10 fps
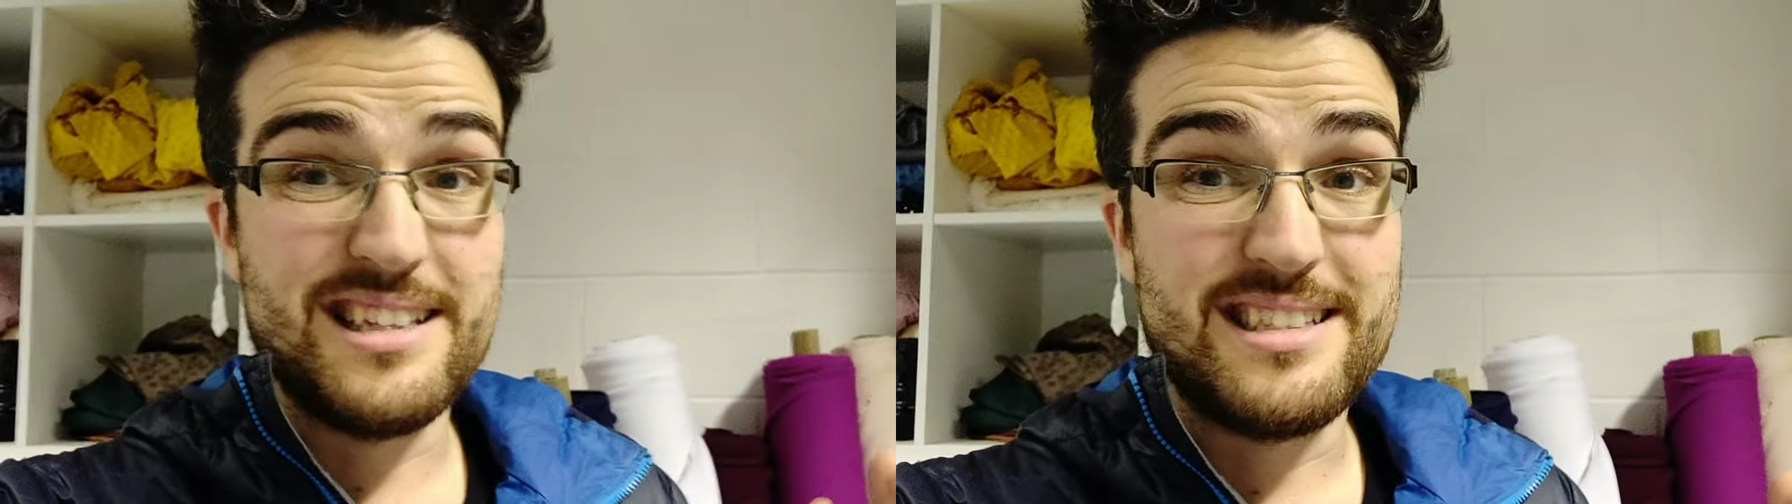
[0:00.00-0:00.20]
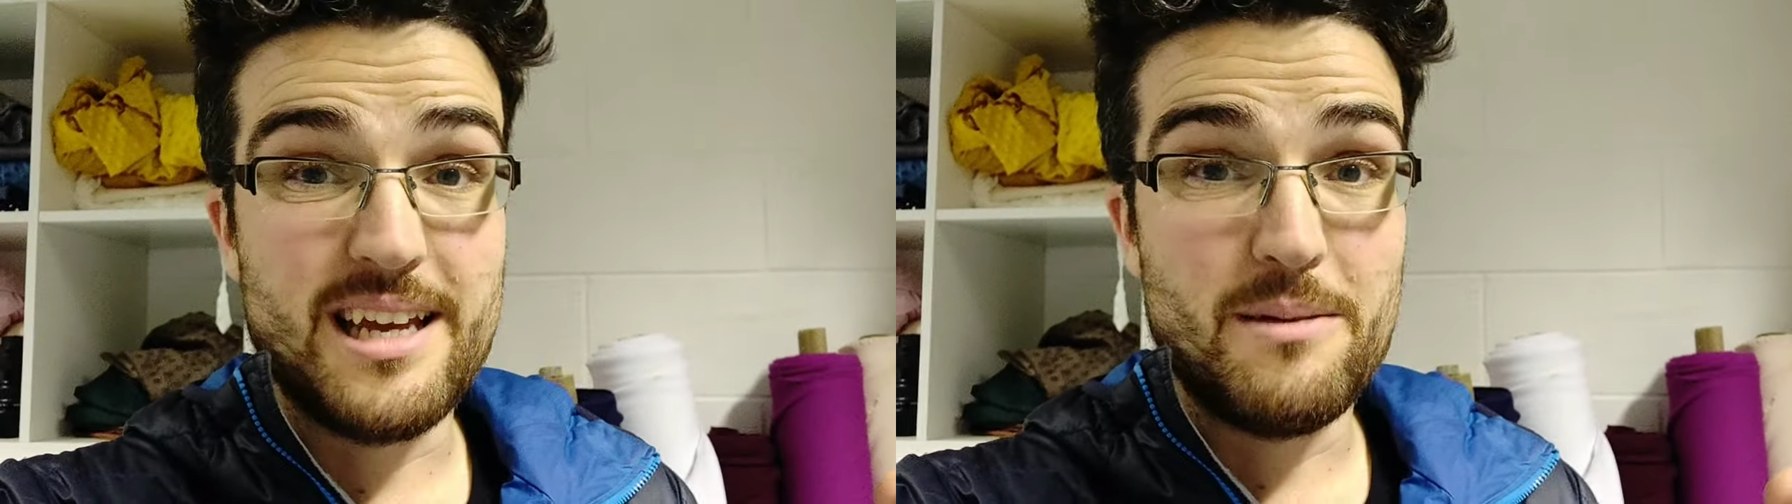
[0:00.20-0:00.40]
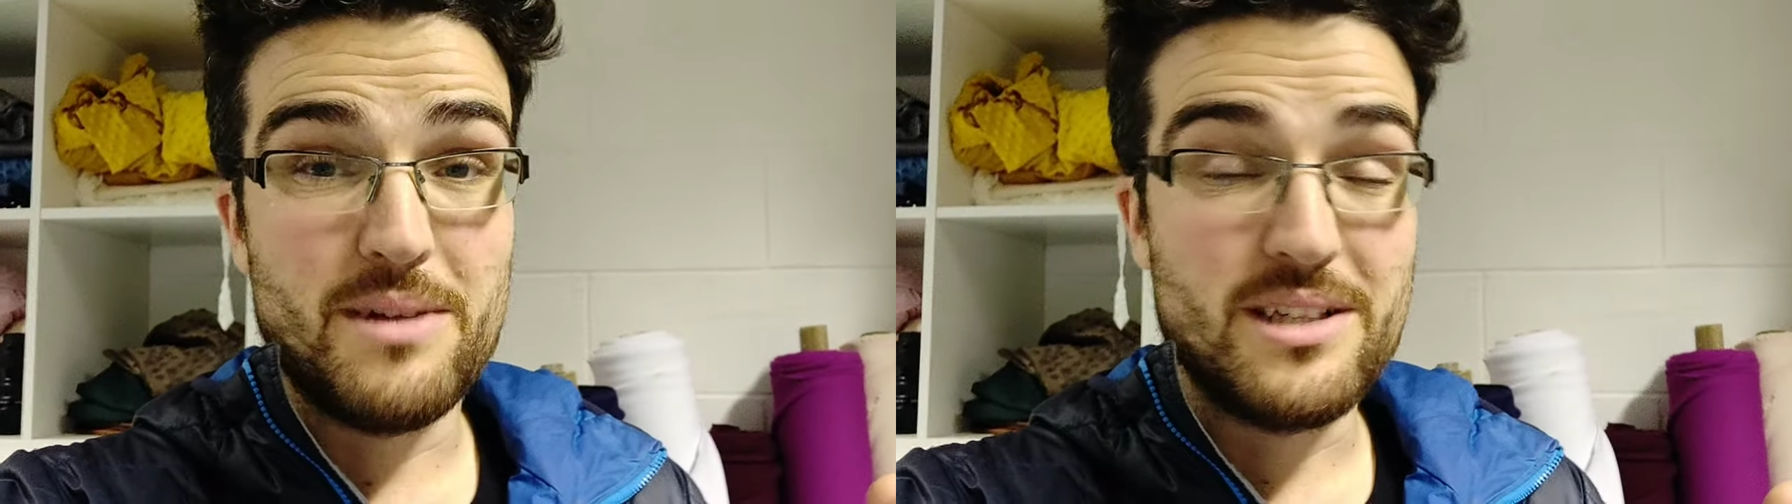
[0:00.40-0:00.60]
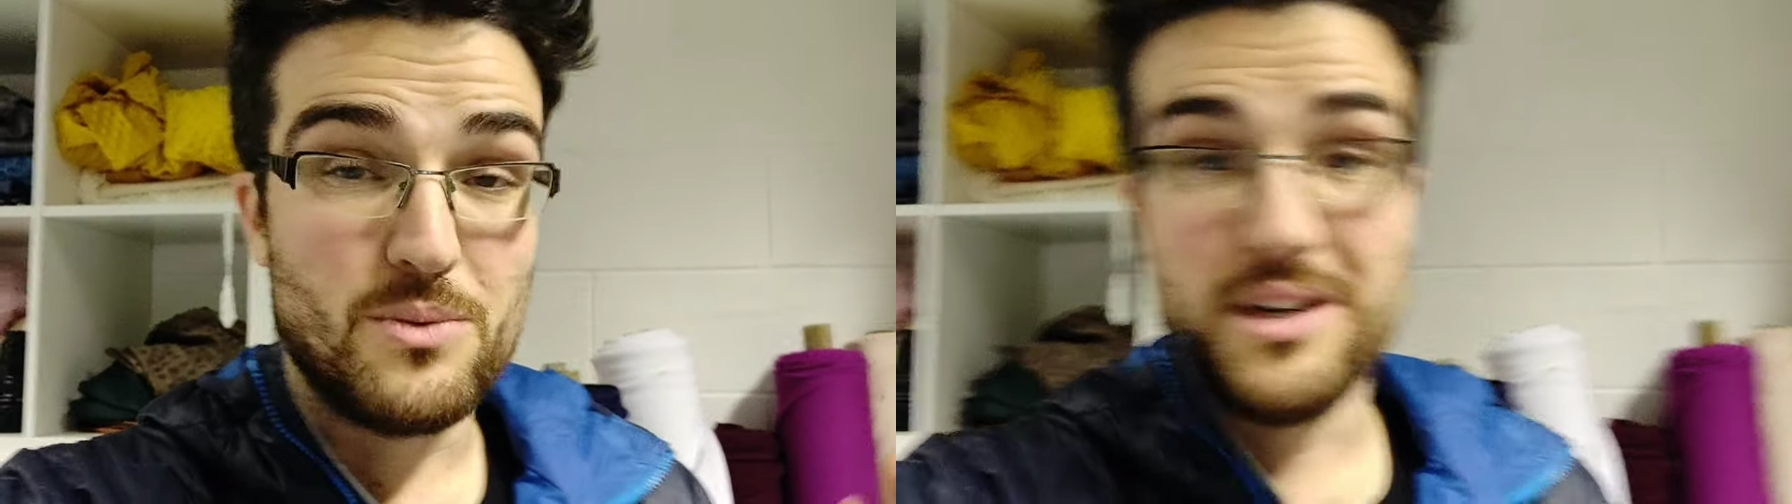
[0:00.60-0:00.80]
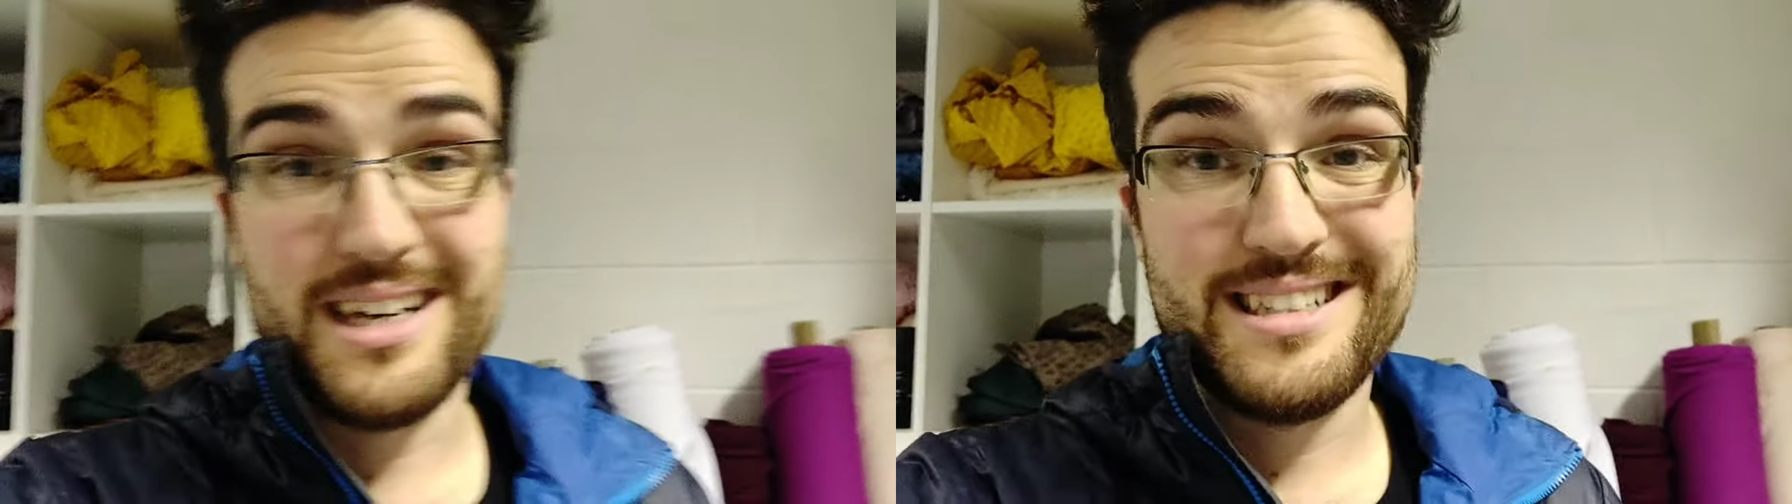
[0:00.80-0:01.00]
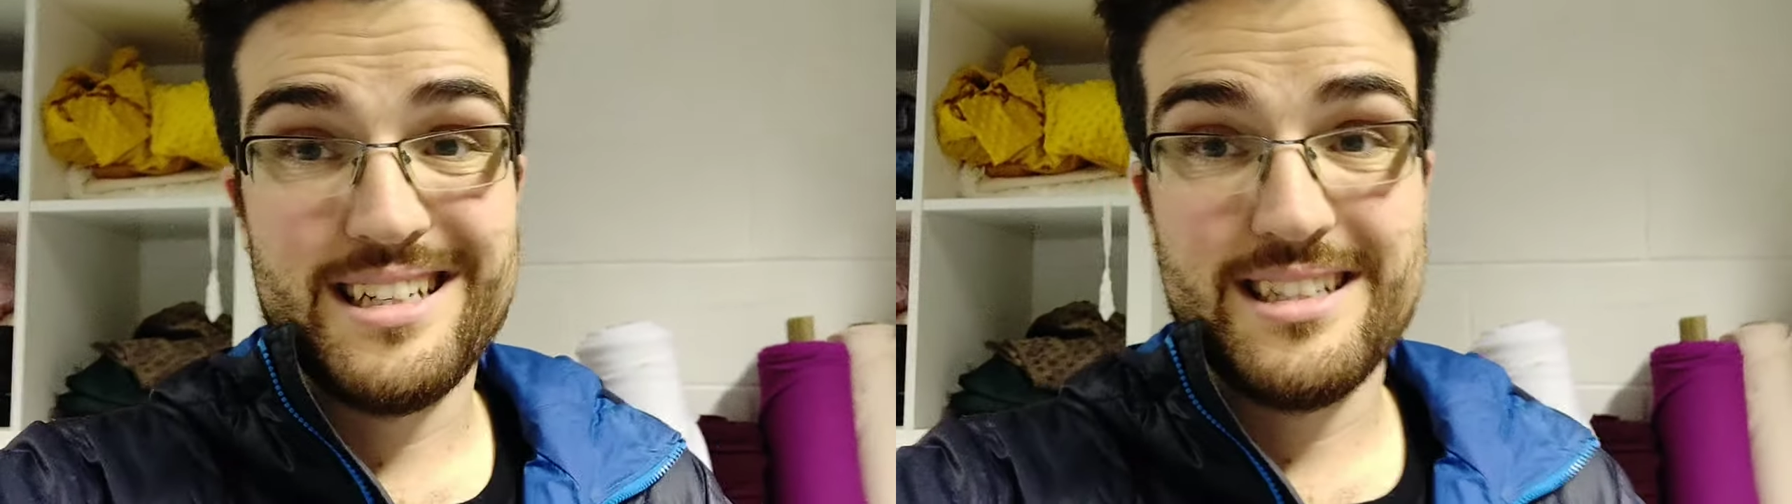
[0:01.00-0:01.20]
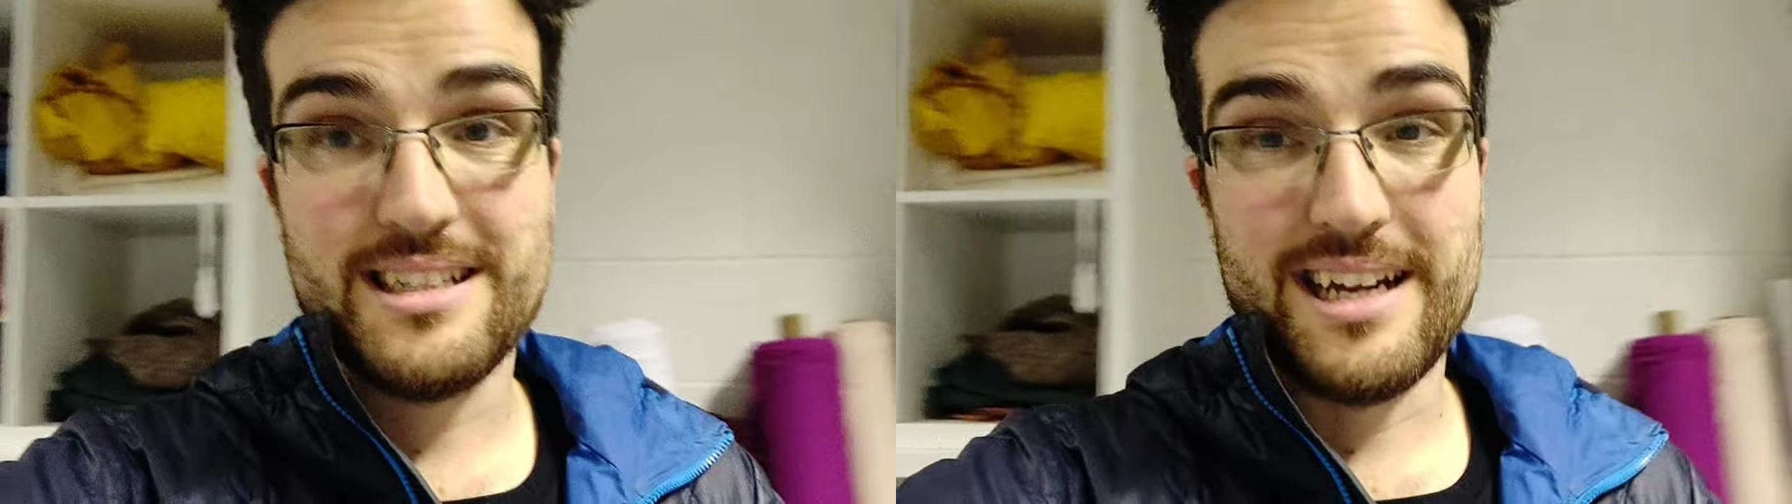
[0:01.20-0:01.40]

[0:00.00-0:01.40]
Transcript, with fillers: the same as what I did.